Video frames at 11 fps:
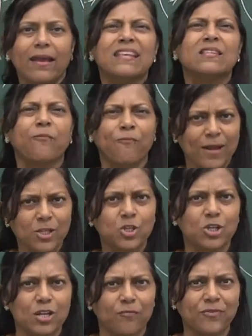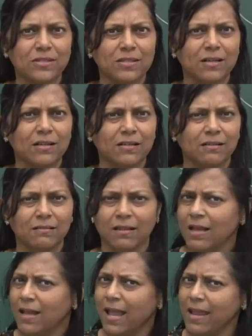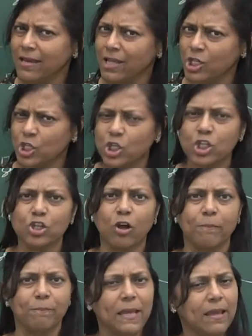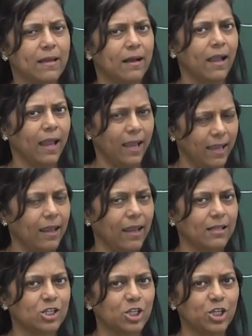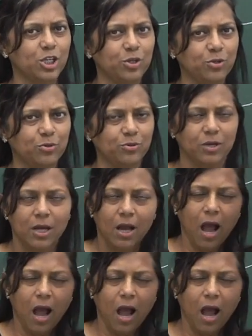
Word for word: is a fraction of a circle and it should not be a headache to you.